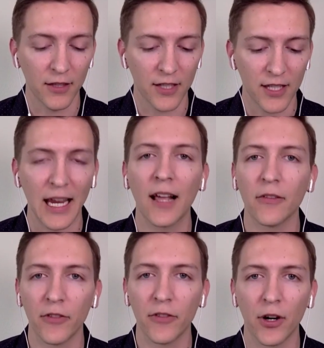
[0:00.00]

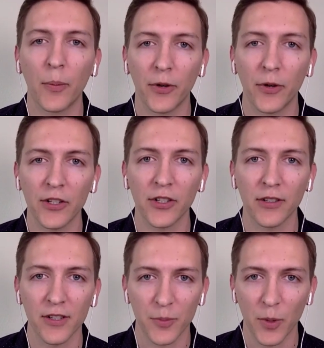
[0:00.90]
scale of their
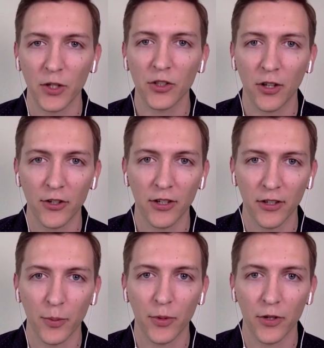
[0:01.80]
operation is much larger, and
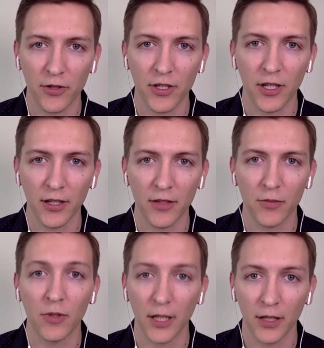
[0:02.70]
they're producing these
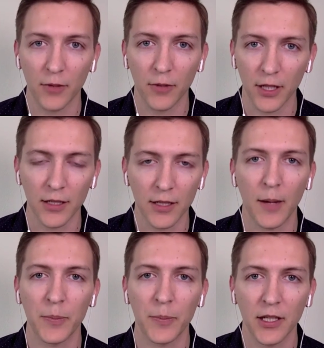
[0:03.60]
really, really
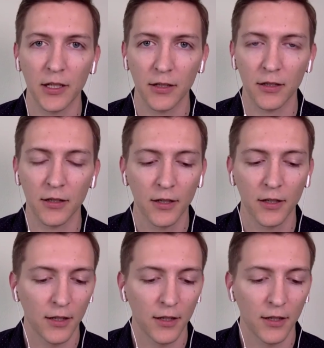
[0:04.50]
top tier,